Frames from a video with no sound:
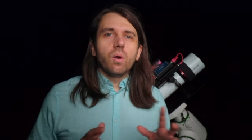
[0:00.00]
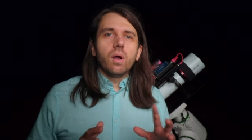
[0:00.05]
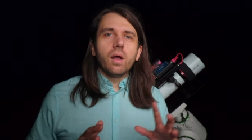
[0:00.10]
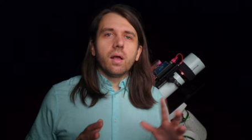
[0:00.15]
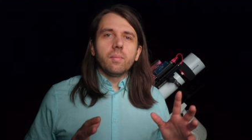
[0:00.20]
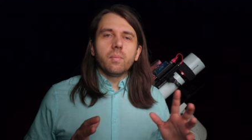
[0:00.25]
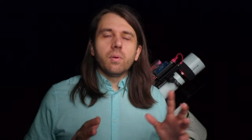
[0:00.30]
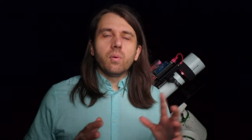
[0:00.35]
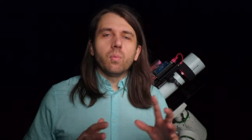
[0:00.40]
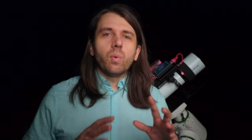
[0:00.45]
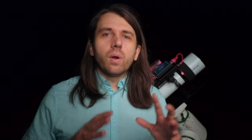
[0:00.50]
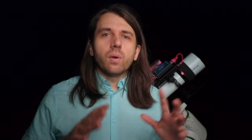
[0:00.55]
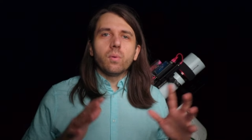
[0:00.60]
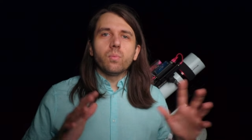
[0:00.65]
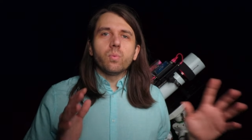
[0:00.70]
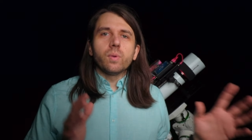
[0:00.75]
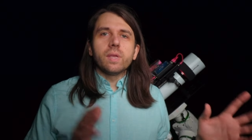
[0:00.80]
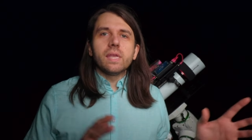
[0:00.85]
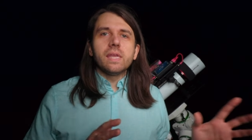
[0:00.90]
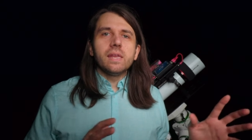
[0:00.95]
Um,
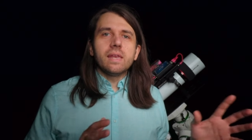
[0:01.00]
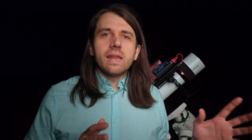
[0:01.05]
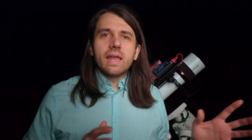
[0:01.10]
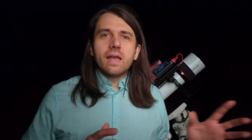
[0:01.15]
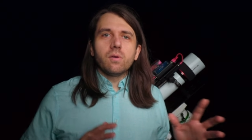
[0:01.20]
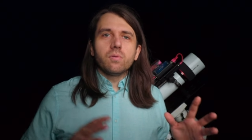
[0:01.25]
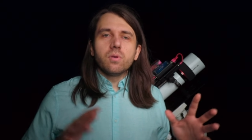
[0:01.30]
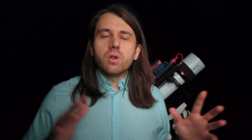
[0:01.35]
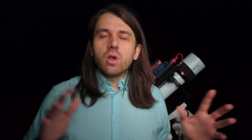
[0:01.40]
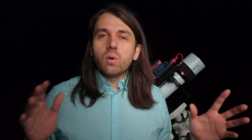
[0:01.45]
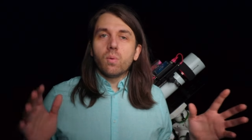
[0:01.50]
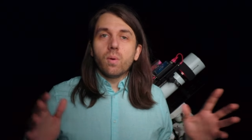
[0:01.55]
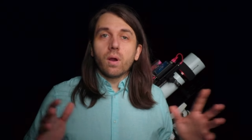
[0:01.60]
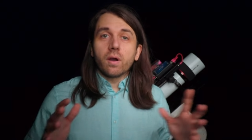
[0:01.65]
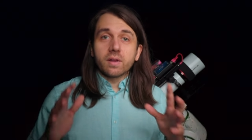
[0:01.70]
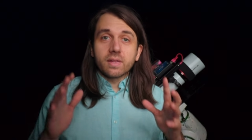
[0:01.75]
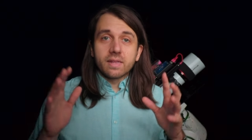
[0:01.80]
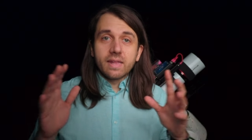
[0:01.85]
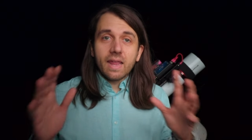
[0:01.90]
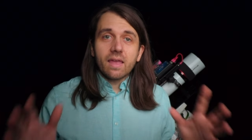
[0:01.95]
what we now know
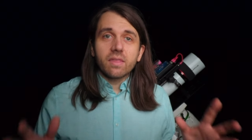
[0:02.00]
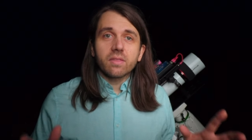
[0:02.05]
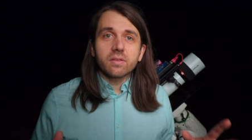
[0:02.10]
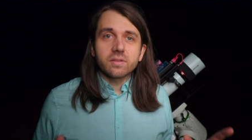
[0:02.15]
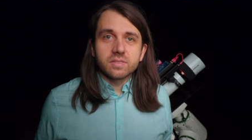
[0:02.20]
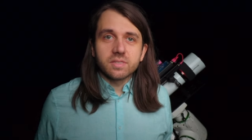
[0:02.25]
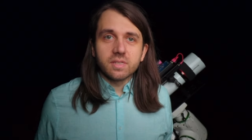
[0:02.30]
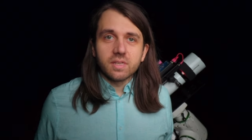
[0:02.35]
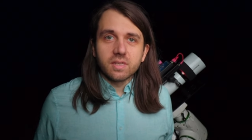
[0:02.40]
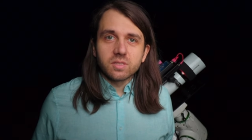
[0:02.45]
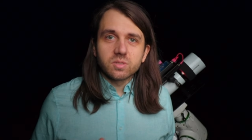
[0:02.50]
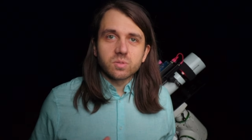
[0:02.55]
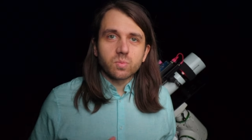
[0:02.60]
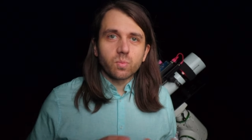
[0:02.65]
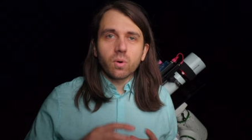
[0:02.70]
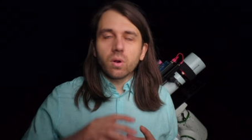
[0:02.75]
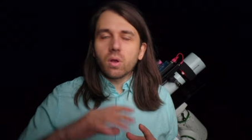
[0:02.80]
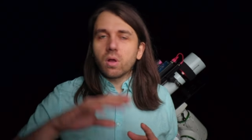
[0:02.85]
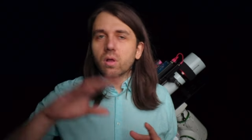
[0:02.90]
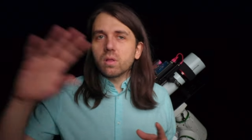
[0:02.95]
are galaxies
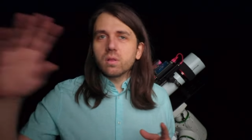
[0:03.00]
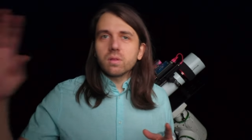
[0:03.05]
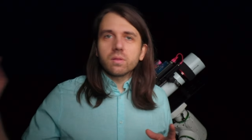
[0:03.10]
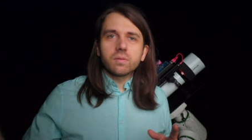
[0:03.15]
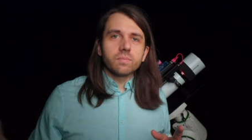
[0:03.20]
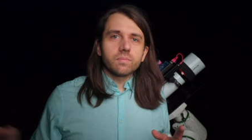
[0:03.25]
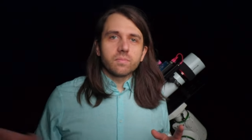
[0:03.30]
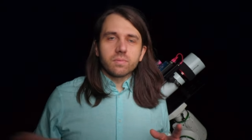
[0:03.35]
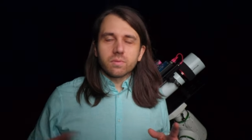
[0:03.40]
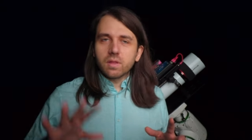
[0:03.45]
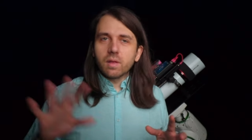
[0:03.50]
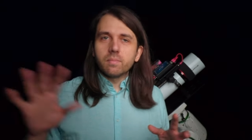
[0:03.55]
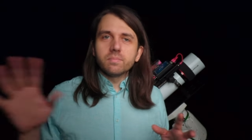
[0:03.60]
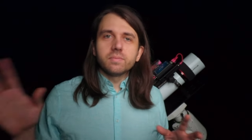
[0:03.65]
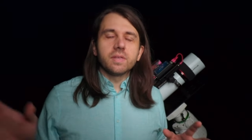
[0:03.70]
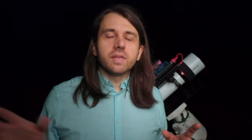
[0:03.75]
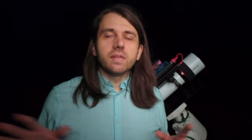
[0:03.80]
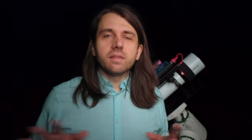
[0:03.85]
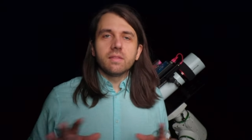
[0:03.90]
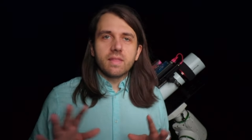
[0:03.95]
were all
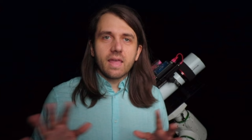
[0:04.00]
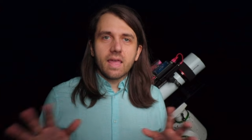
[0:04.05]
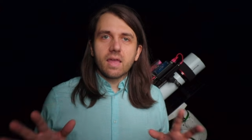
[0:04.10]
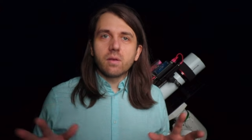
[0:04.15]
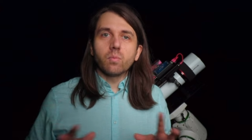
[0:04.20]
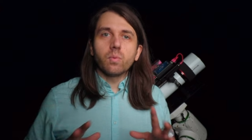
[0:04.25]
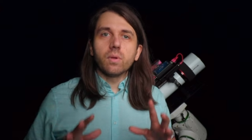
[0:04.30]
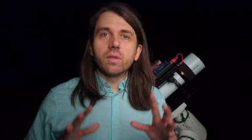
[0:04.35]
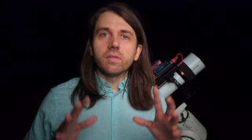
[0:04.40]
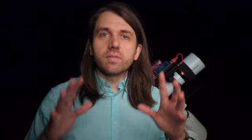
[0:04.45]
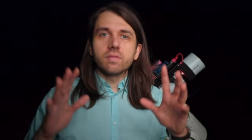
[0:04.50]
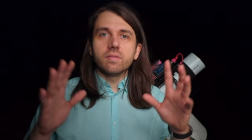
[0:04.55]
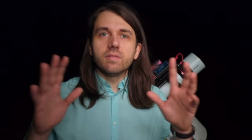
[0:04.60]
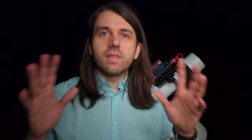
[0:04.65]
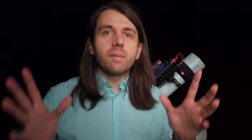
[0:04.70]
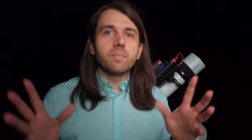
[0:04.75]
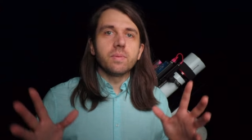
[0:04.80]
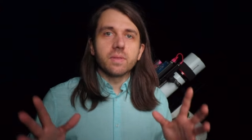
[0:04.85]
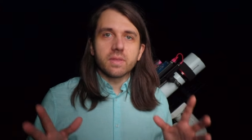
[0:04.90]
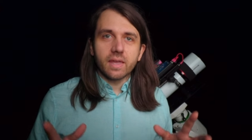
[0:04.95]
lumped in then with
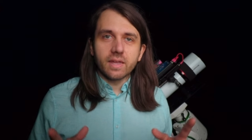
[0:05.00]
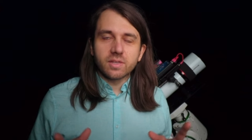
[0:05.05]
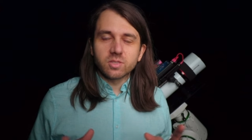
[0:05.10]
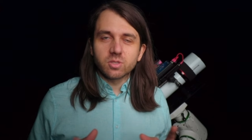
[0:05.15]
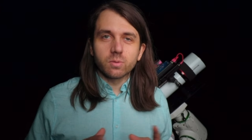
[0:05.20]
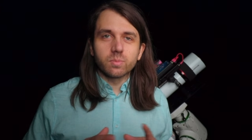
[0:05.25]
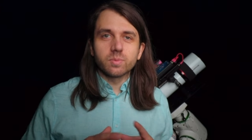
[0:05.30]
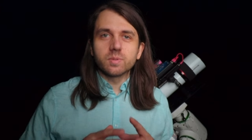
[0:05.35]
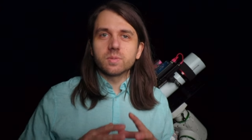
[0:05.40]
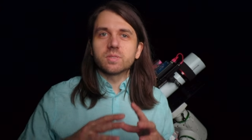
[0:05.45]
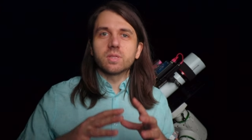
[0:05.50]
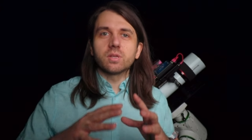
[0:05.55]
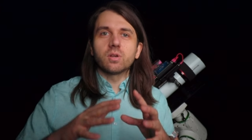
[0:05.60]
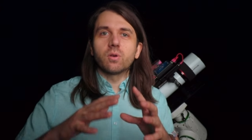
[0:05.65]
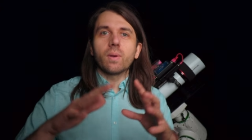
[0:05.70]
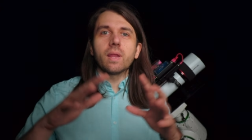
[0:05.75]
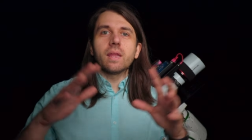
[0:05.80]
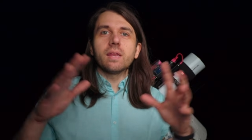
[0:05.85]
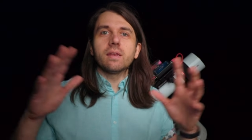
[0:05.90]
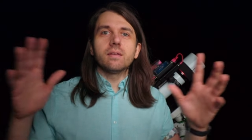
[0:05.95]
nebulae. So it was the
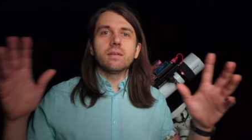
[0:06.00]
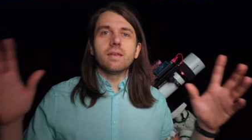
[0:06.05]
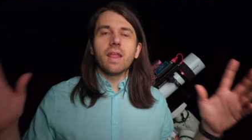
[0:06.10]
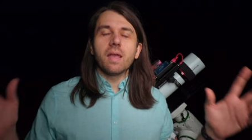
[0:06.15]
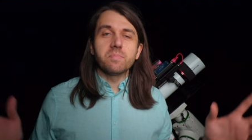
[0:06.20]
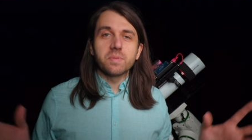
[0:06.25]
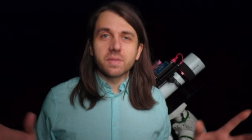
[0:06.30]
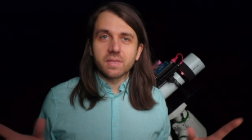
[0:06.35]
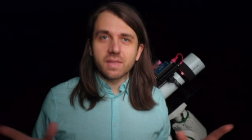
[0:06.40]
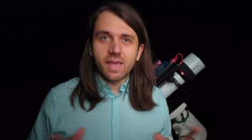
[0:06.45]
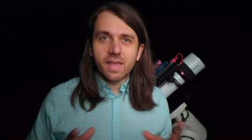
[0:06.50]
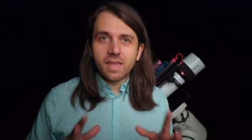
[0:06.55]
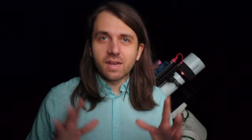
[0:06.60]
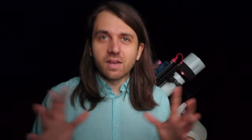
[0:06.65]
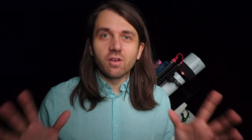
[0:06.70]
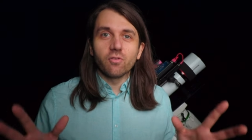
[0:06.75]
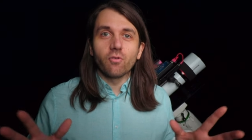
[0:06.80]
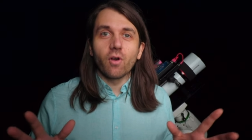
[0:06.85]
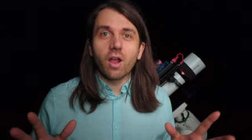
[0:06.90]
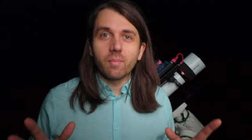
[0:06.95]
great nebulae
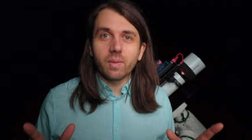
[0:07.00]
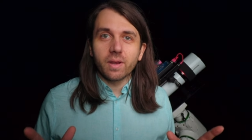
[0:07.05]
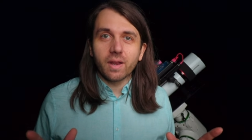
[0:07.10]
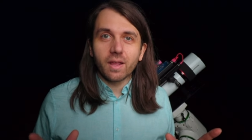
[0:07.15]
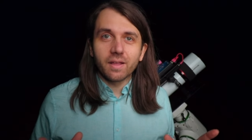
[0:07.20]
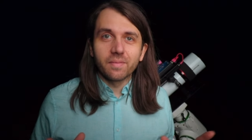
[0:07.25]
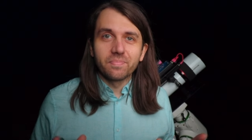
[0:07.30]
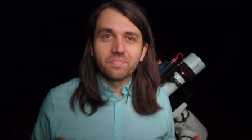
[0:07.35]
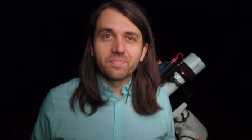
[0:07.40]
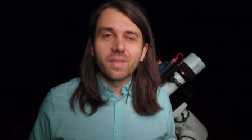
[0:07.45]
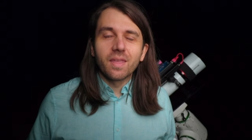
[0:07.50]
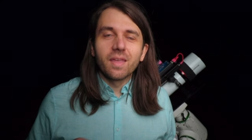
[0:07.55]
in Andromeda.